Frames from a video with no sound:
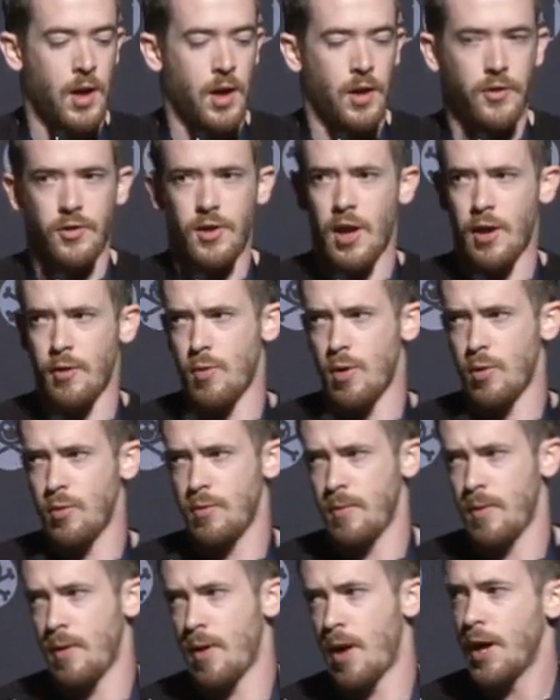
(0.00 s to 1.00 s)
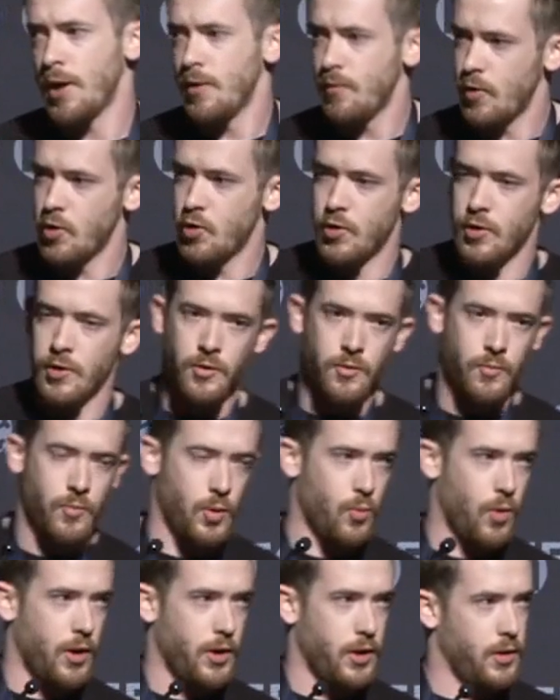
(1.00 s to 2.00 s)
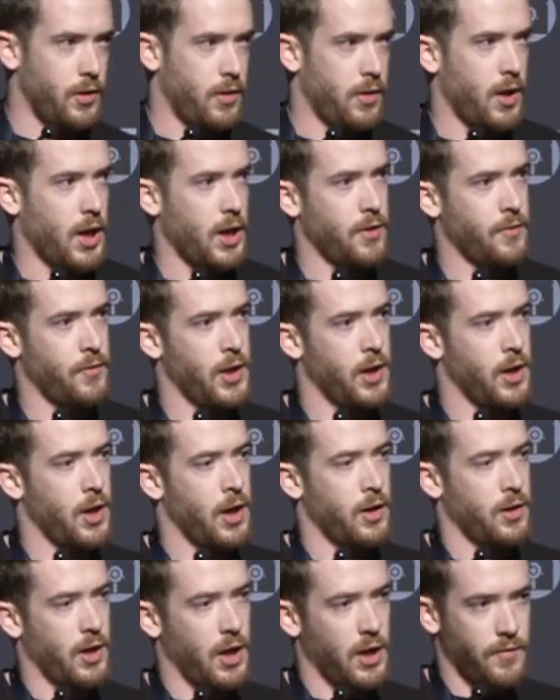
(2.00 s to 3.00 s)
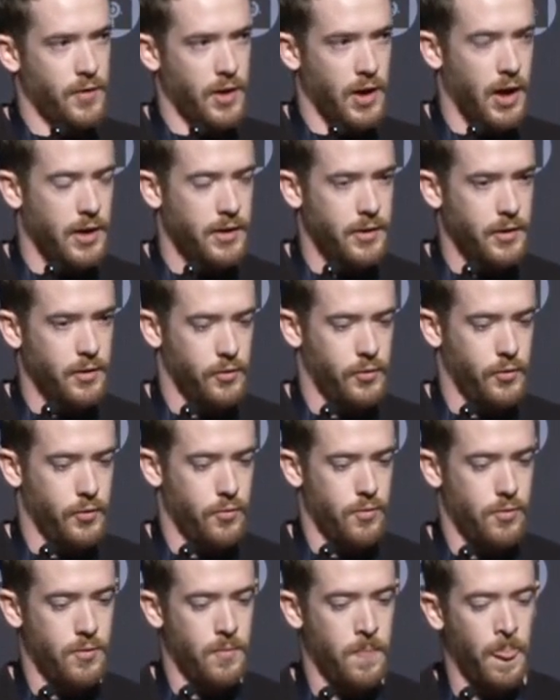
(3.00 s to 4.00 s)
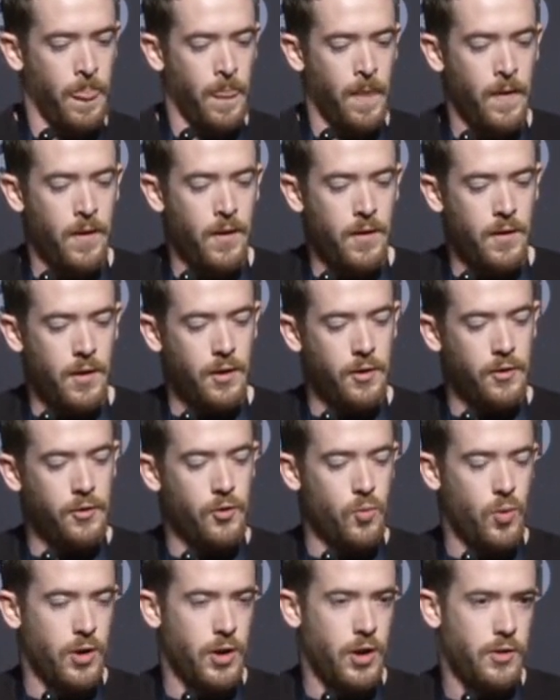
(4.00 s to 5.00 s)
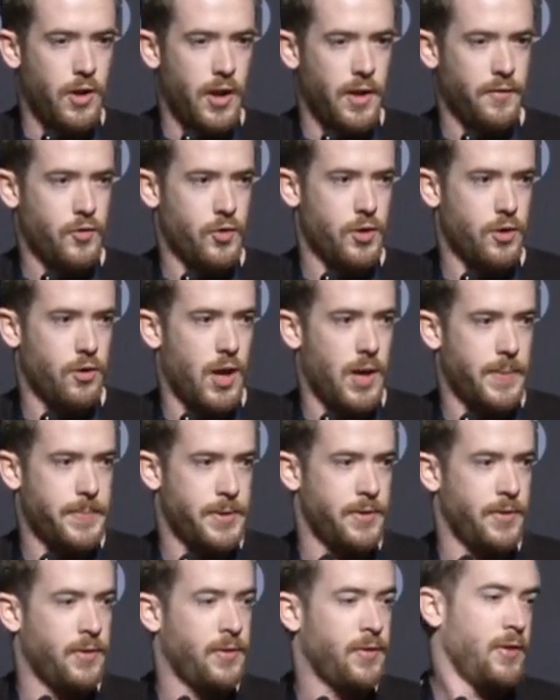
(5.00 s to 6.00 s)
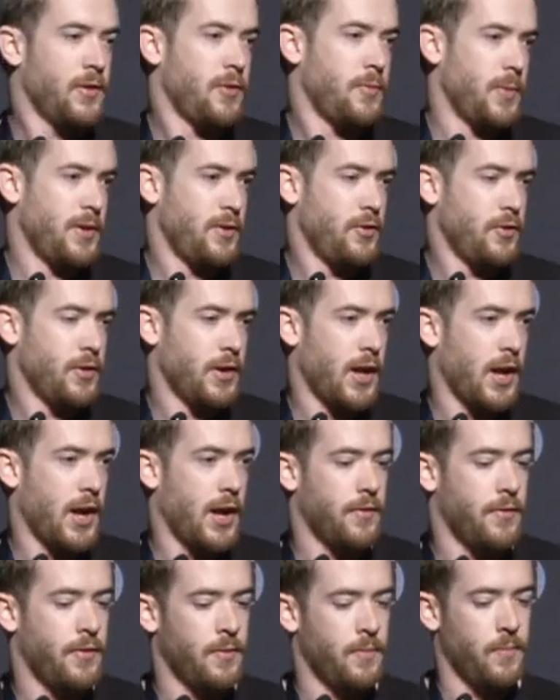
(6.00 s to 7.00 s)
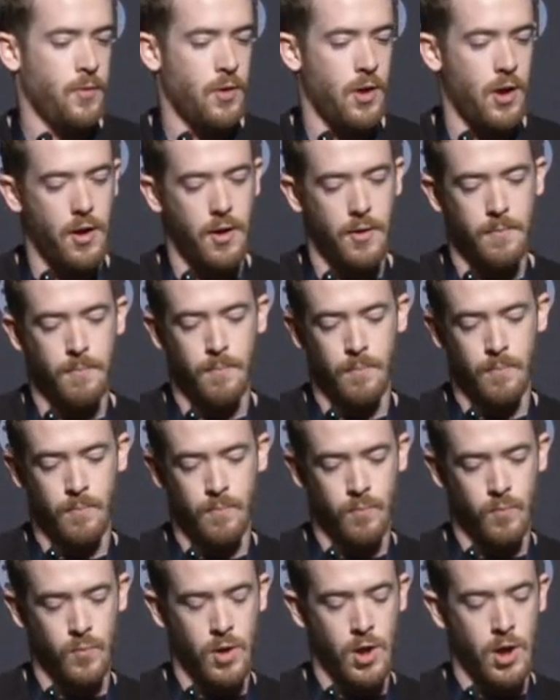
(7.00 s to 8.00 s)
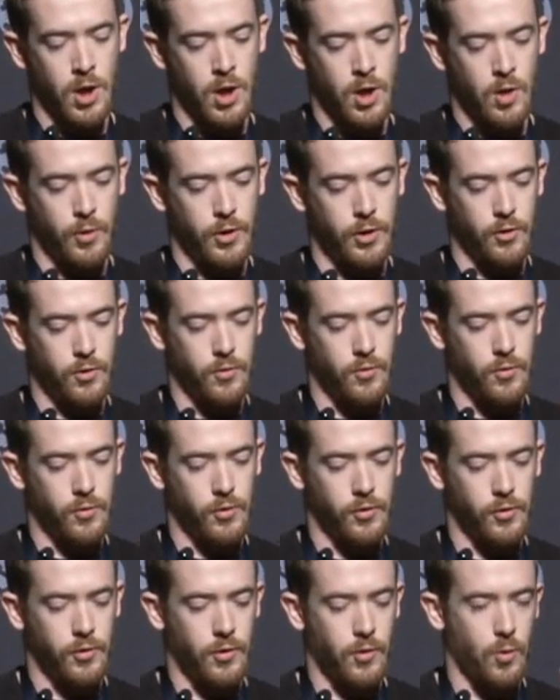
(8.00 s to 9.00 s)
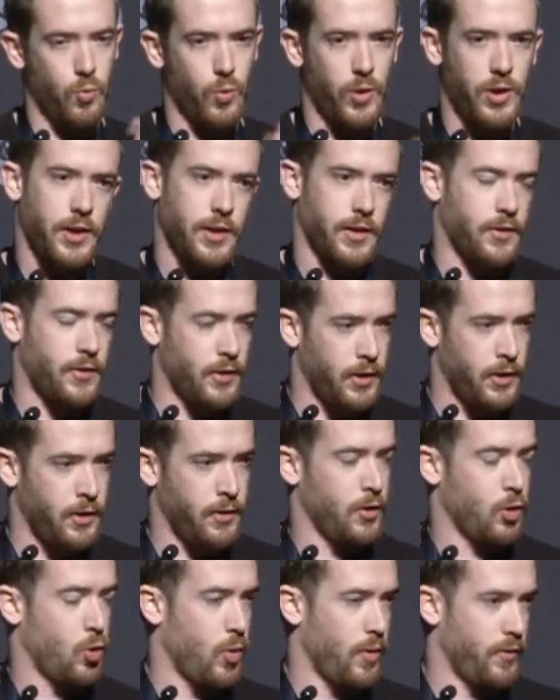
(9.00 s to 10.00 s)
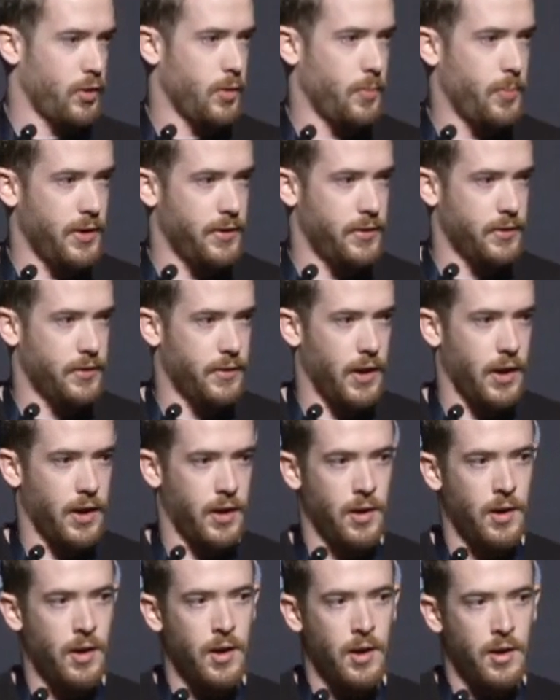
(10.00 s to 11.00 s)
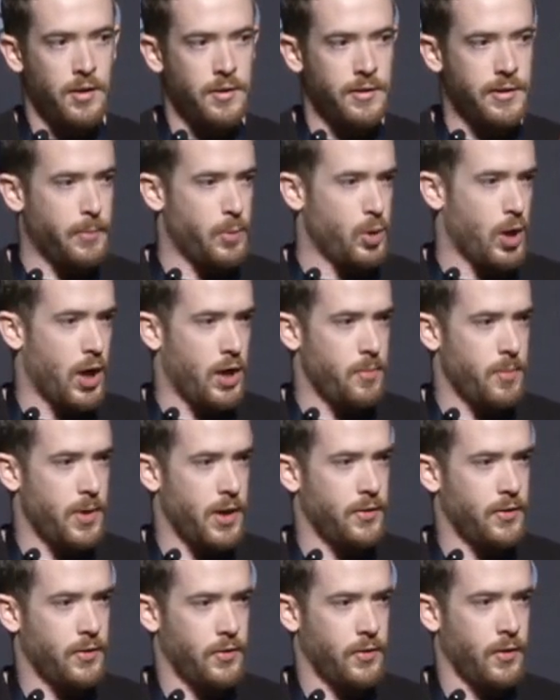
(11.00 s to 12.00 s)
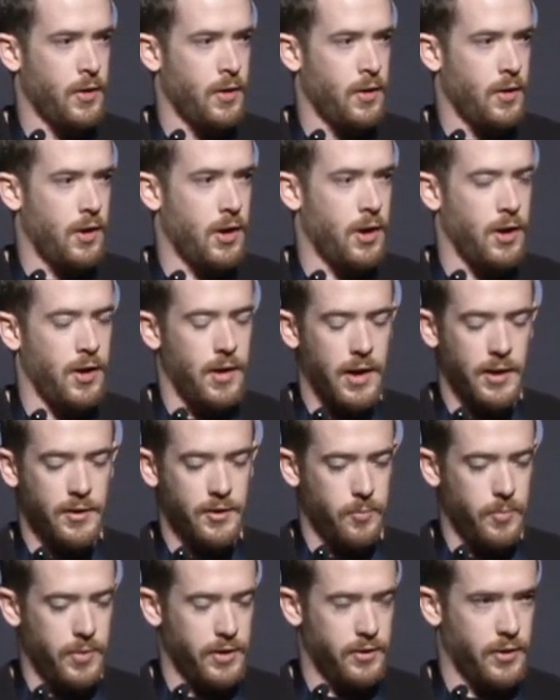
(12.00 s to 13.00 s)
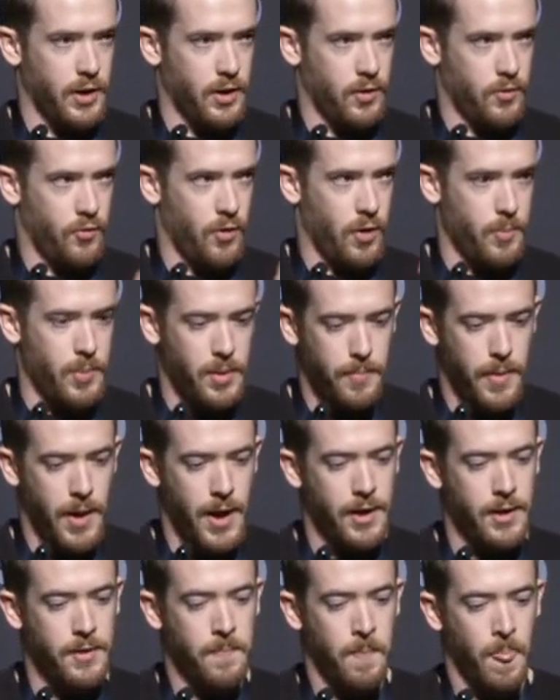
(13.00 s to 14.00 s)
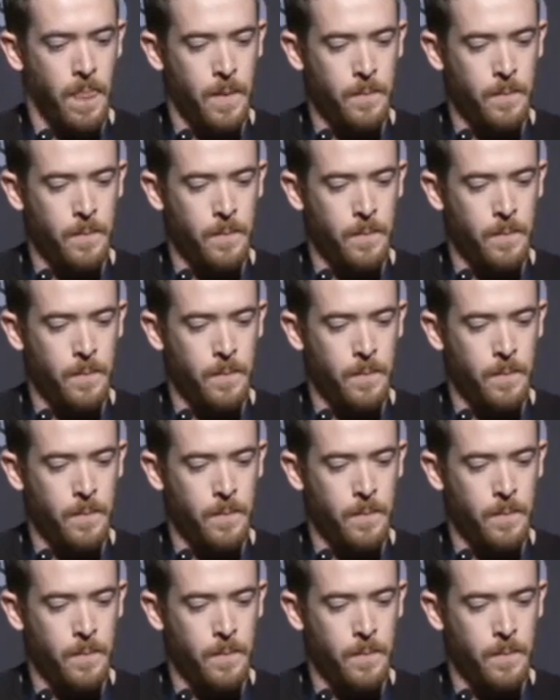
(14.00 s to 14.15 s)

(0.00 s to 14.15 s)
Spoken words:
So kind of what I envisioned we wanted out of a kind of an ideal tool is you want a lot of trigger options, as many as you can have. We use WinExe, the equivalent of PSExec, WIMS, SMBexec from Impacket.